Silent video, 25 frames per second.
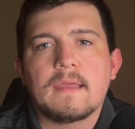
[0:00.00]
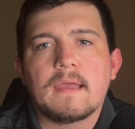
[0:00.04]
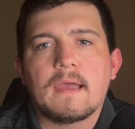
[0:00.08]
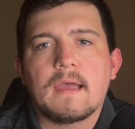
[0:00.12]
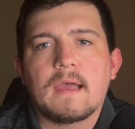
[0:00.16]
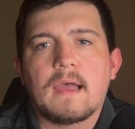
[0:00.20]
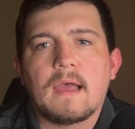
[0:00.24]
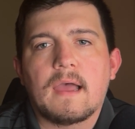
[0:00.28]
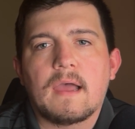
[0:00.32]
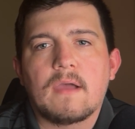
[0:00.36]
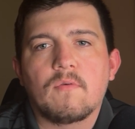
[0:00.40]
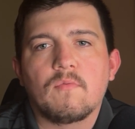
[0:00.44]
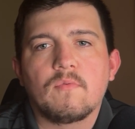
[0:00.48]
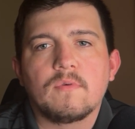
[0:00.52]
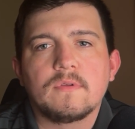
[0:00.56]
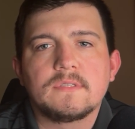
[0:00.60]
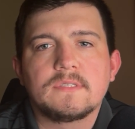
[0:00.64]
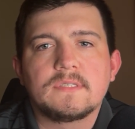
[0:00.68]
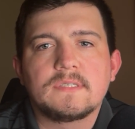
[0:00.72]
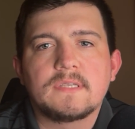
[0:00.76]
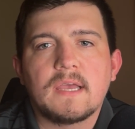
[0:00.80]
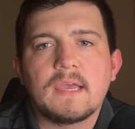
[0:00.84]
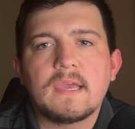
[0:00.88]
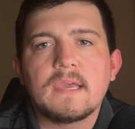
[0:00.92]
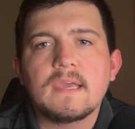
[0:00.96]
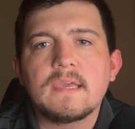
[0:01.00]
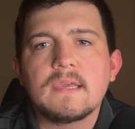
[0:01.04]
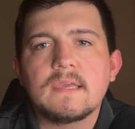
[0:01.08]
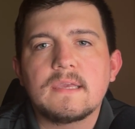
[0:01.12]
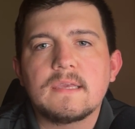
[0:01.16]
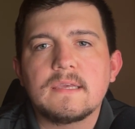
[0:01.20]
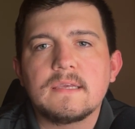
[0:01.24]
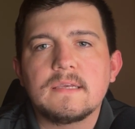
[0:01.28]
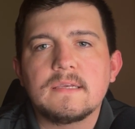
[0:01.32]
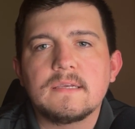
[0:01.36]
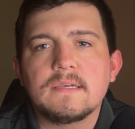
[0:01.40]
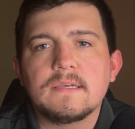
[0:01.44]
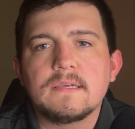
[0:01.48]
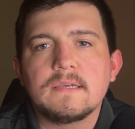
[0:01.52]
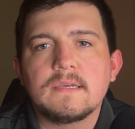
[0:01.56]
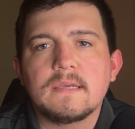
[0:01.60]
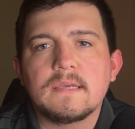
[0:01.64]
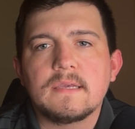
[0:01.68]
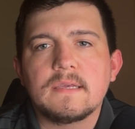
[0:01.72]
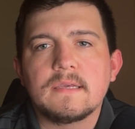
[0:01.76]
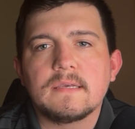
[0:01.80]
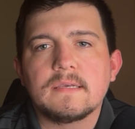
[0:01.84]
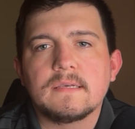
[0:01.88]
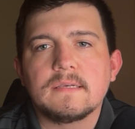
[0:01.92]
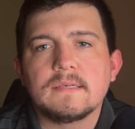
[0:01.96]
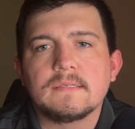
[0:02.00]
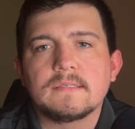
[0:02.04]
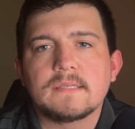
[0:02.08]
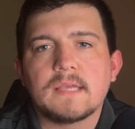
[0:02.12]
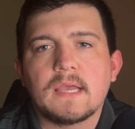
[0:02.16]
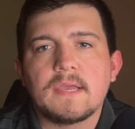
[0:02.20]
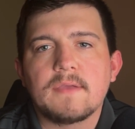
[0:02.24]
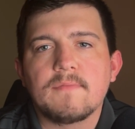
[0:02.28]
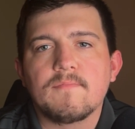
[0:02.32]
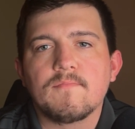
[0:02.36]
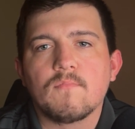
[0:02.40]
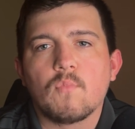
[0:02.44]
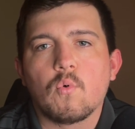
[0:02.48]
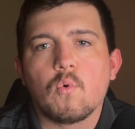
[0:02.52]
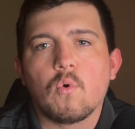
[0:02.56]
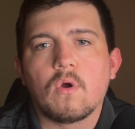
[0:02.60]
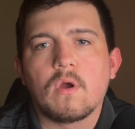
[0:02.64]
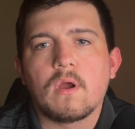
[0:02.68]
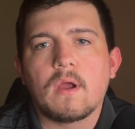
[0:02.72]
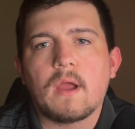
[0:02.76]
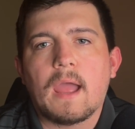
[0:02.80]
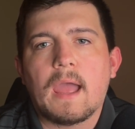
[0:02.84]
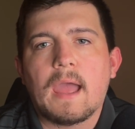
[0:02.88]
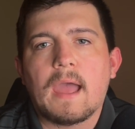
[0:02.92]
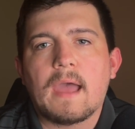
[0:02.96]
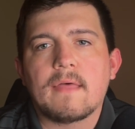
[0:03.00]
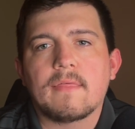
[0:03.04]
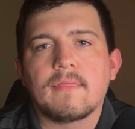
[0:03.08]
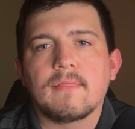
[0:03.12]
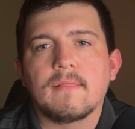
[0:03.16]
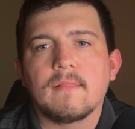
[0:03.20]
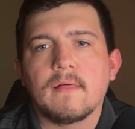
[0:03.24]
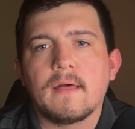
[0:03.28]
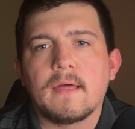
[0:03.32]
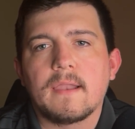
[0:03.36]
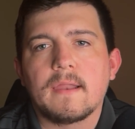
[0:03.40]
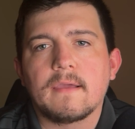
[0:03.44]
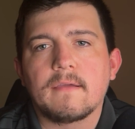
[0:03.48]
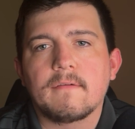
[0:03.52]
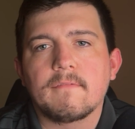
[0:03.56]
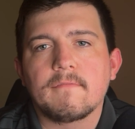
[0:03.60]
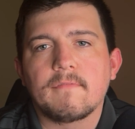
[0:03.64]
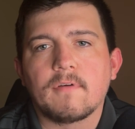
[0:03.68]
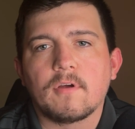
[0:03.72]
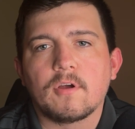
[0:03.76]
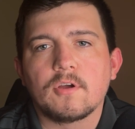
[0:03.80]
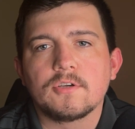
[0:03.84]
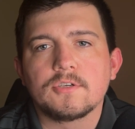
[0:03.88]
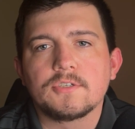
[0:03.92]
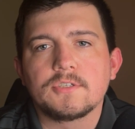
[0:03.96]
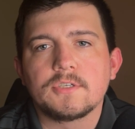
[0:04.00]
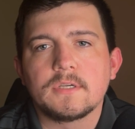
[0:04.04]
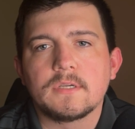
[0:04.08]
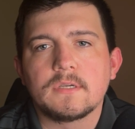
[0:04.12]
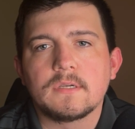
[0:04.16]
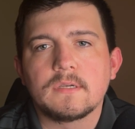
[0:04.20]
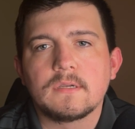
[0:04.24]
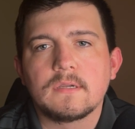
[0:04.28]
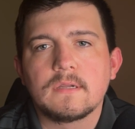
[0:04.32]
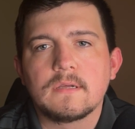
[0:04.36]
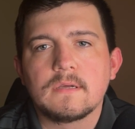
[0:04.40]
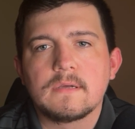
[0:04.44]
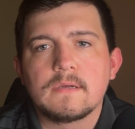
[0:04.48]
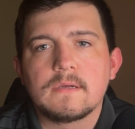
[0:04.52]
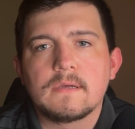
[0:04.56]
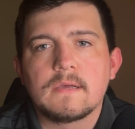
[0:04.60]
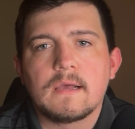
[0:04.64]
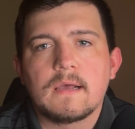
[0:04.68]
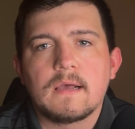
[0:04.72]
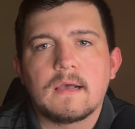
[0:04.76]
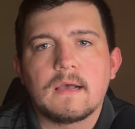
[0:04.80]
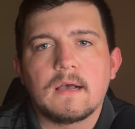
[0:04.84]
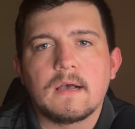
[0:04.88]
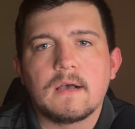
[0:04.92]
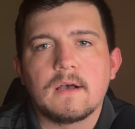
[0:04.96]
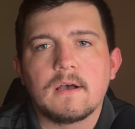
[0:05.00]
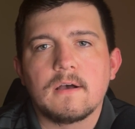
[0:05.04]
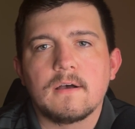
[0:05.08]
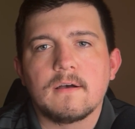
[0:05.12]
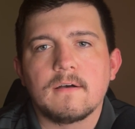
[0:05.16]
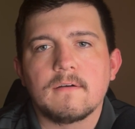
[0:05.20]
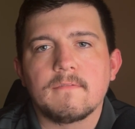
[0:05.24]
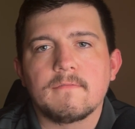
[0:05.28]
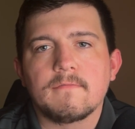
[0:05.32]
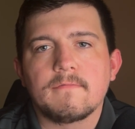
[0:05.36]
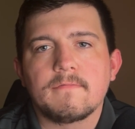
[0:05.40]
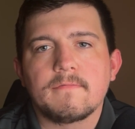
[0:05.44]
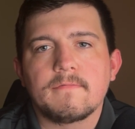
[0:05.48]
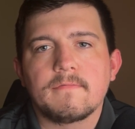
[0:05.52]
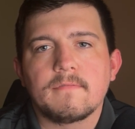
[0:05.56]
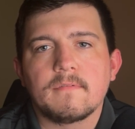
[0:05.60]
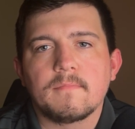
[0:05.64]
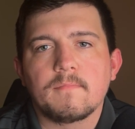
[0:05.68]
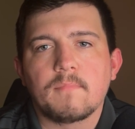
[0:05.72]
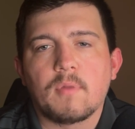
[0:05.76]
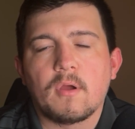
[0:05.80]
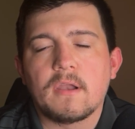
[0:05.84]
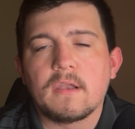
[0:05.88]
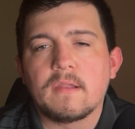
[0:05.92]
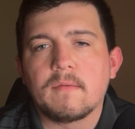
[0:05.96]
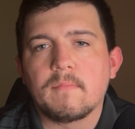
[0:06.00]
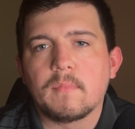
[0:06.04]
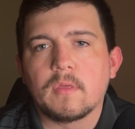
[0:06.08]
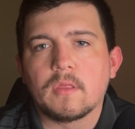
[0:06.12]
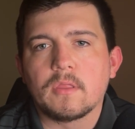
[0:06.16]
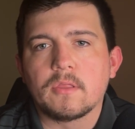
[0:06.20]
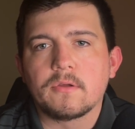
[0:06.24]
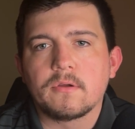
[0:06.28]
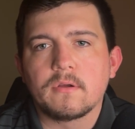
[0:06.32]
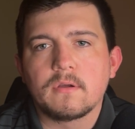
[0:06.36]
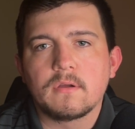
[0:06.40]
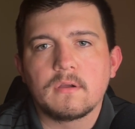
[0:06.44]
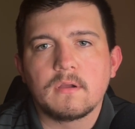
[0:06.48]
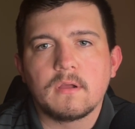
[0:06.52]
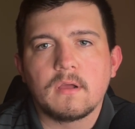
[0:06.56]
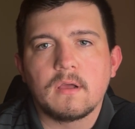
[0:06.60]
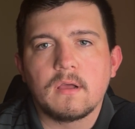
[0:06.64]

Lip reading: I would say he is a more athletic version of Brandon Miller.